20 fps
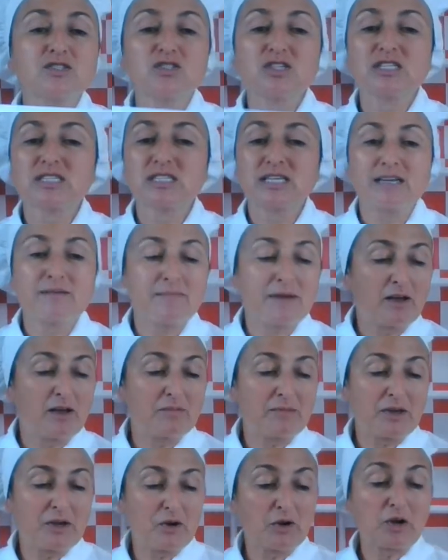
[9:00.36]
just email
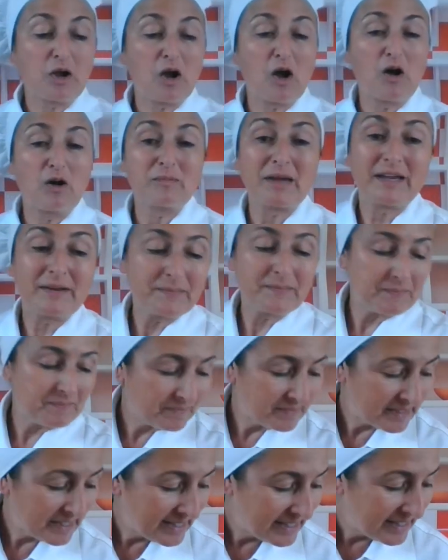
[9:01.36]
me or call me.
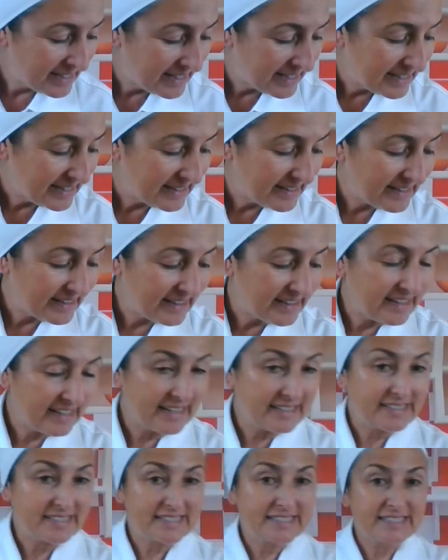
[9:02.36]

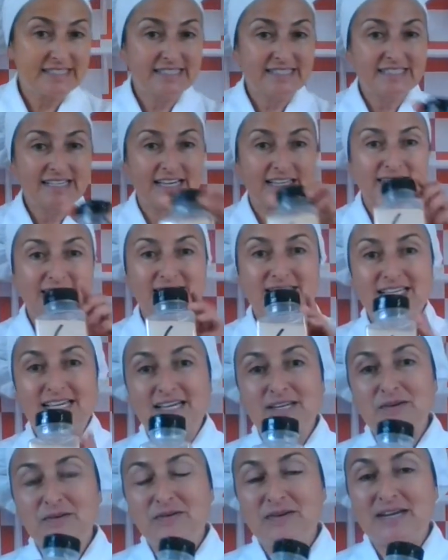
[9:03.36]
The 6th
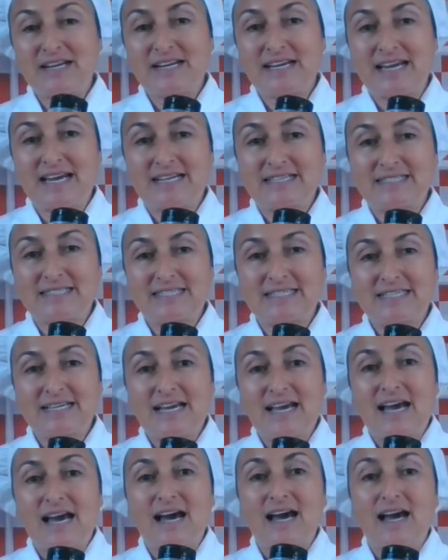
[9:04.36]
ingredient.
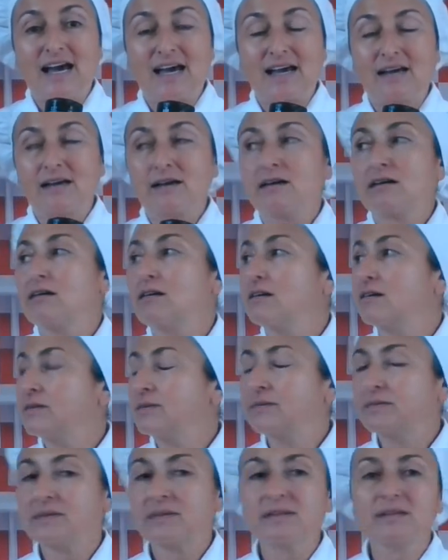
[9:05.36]
Oh,
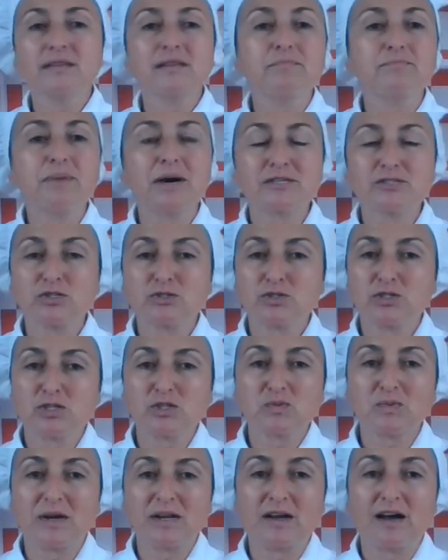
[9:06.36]
the buzzer
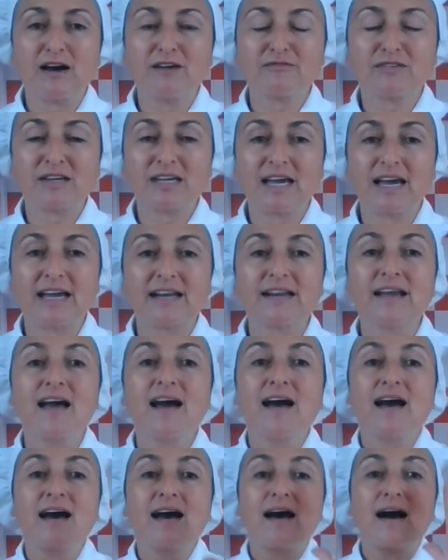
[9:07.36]
just went off again.
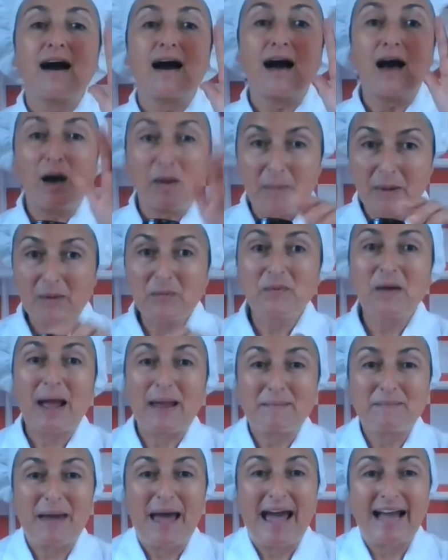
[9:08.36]
I'll be
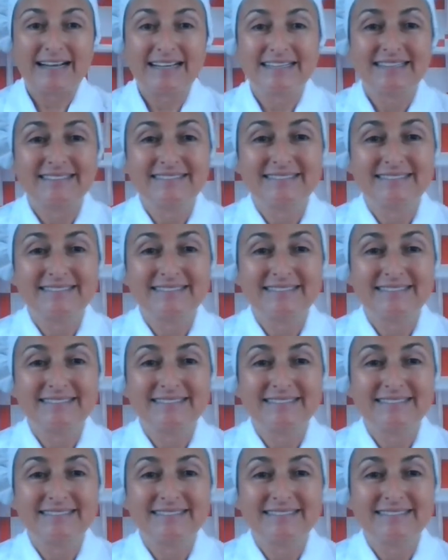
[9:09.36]
right back.